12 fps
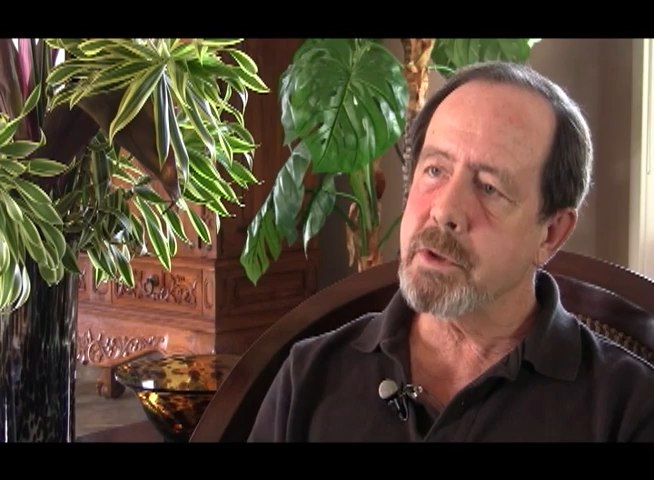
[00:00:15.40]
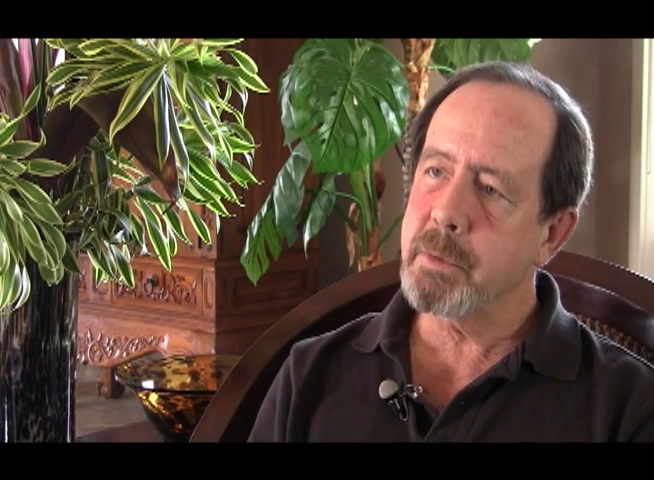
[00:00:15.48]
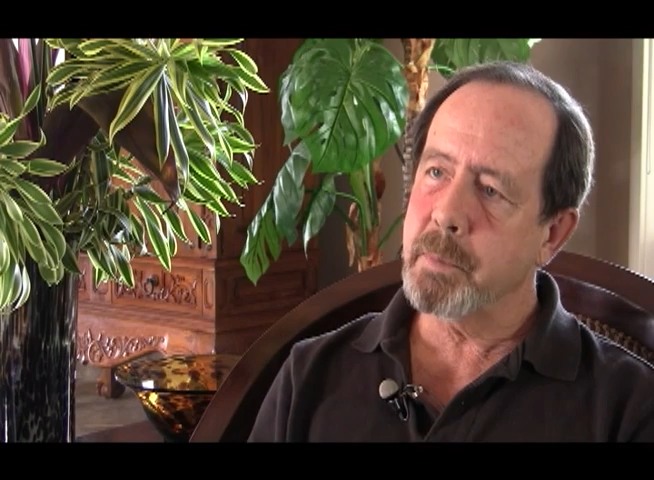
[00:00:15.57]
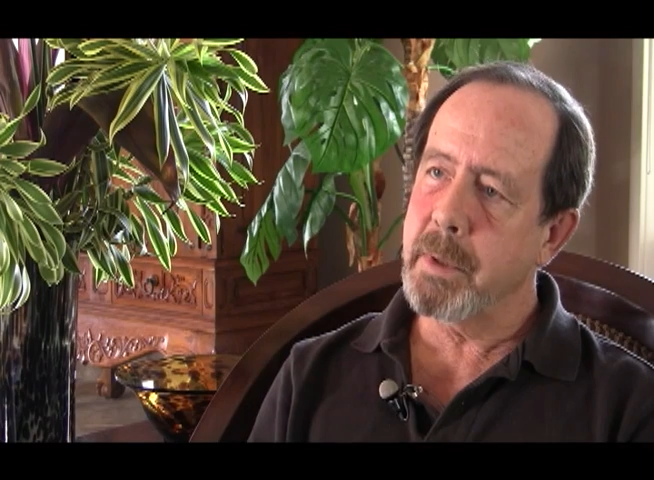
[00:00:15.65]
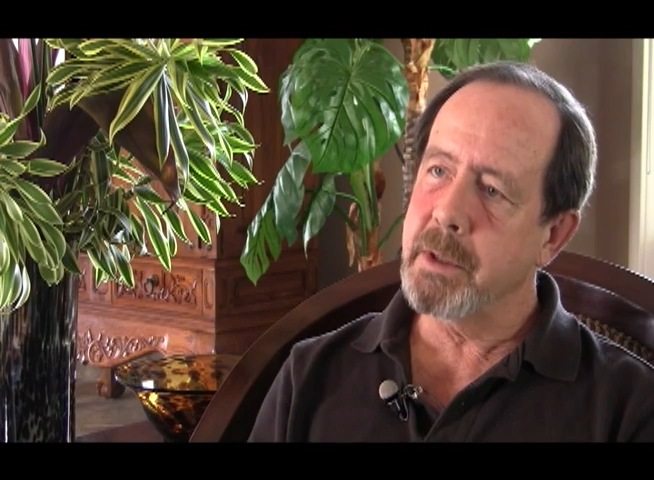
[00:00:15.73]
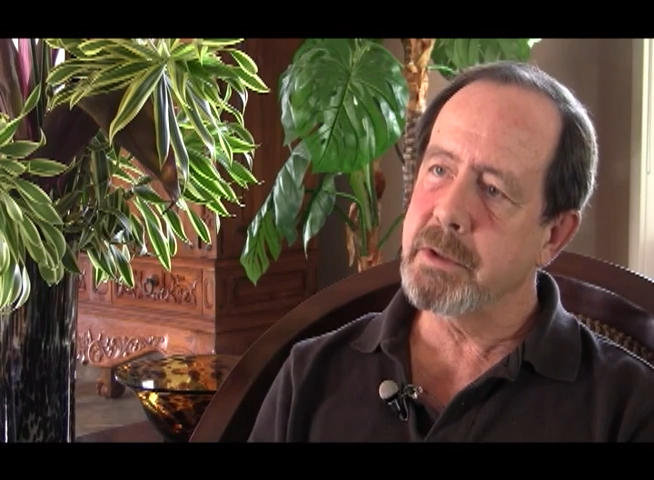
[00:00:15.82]
as a
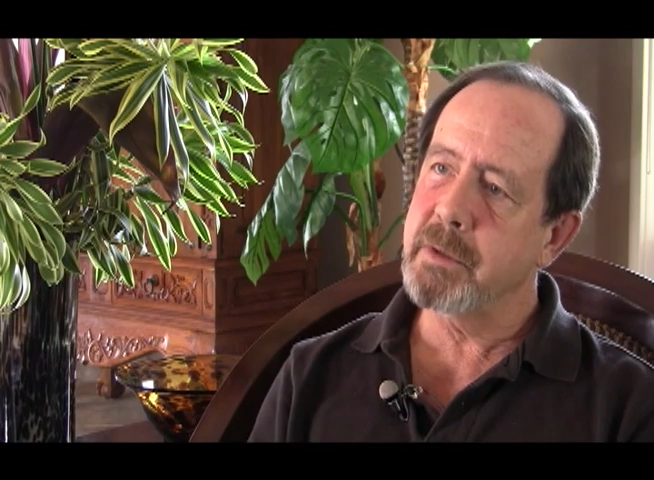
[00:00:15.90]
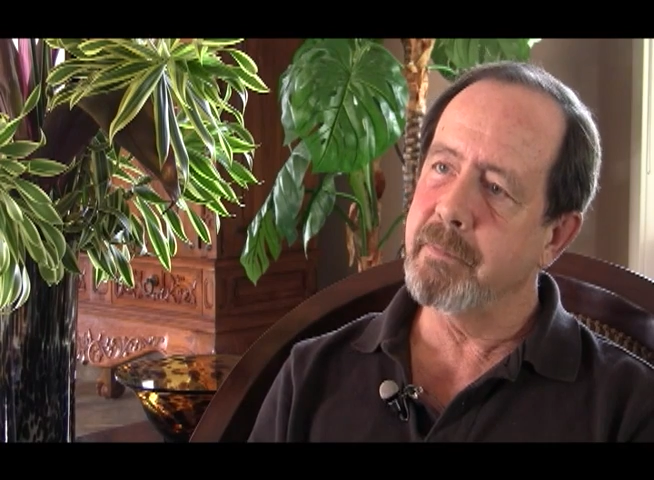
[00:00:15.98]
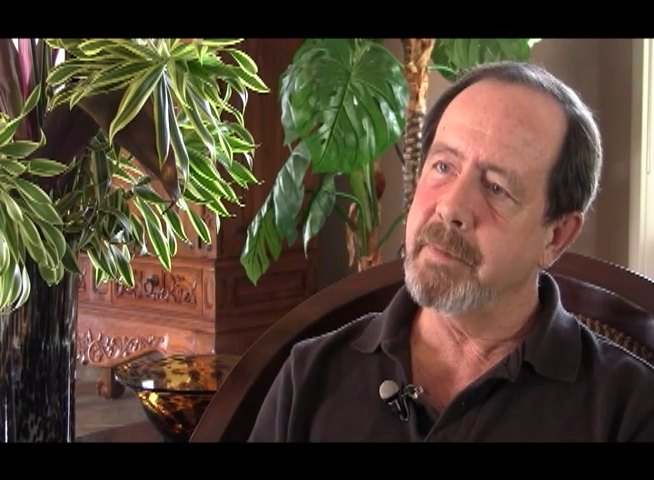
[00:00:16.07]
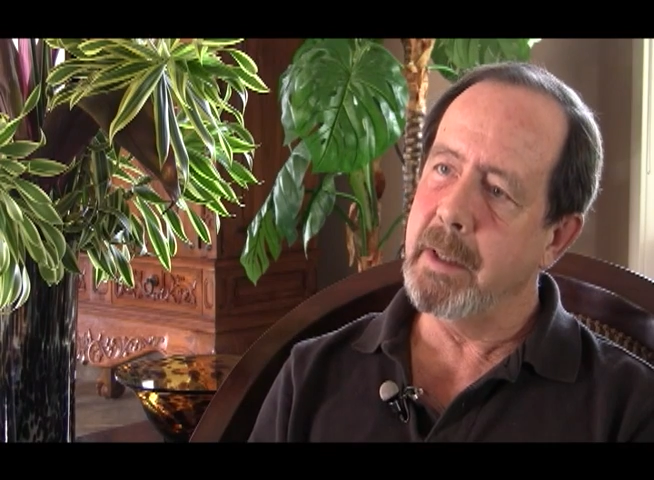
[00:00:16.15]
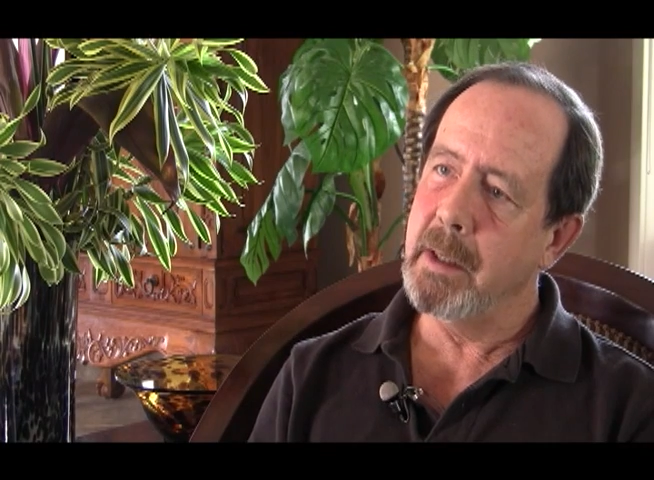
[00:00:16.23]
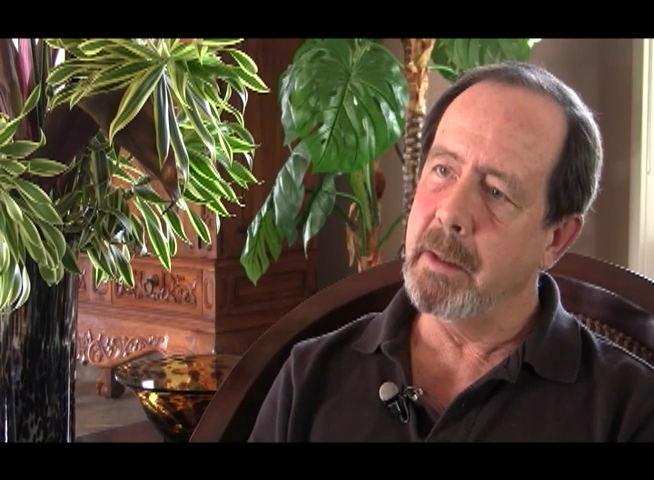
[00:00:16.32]
place
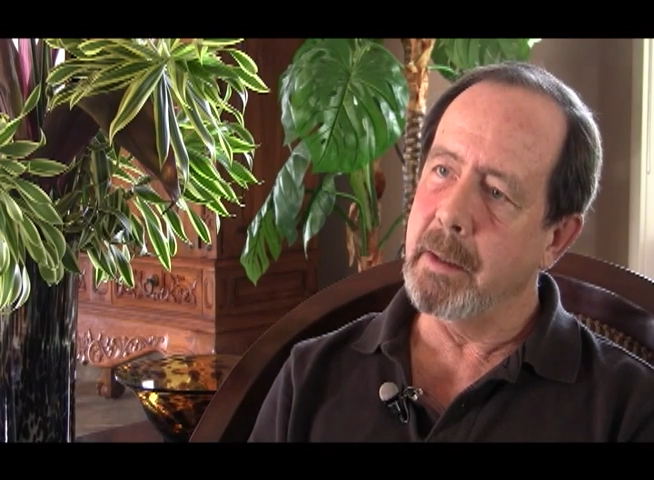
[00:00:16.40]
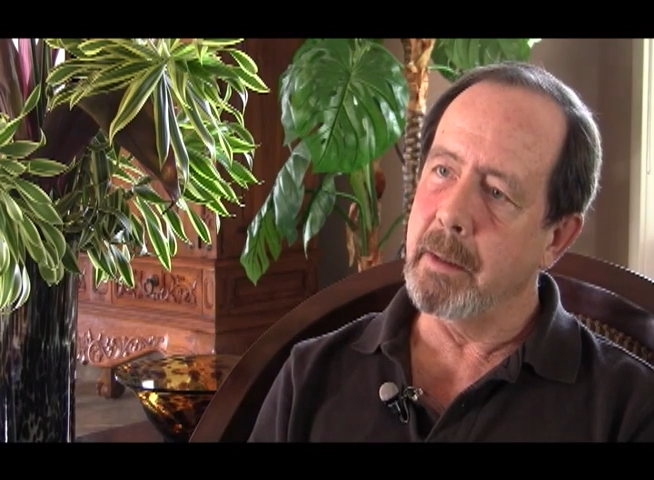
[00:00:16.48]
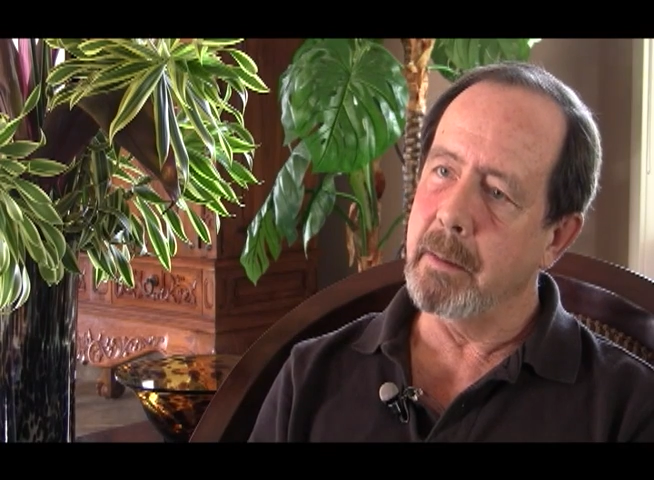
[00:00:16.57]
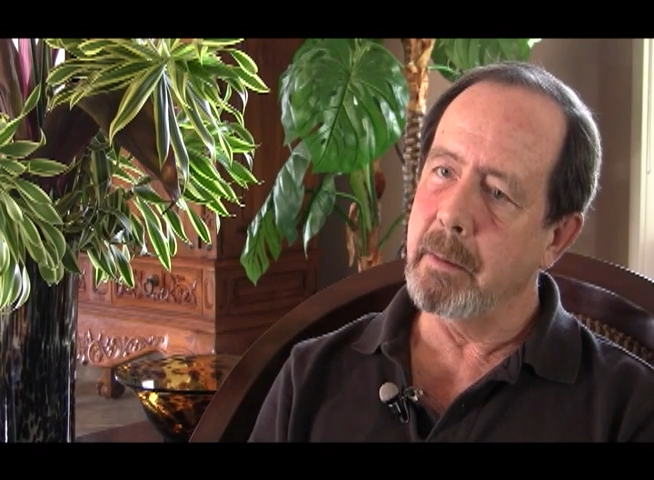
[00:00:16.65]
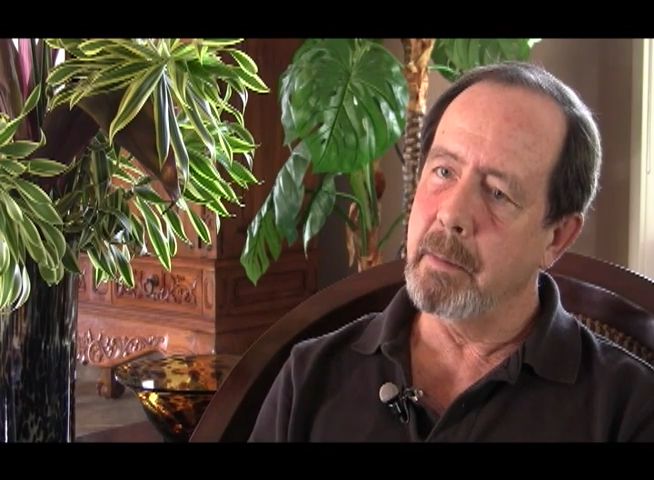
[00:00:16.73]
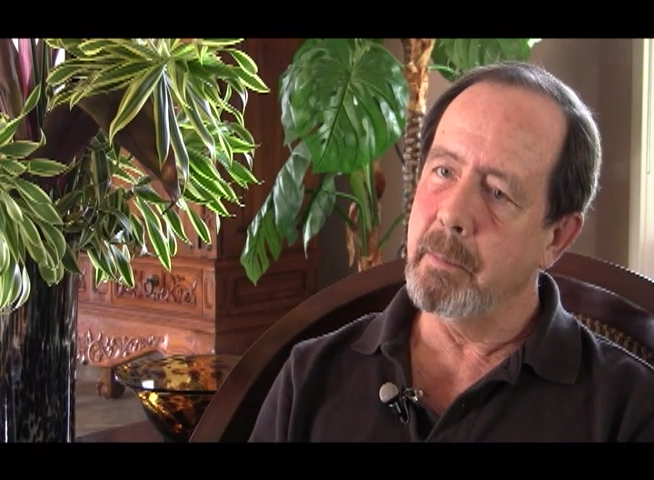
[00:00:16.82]
of healing,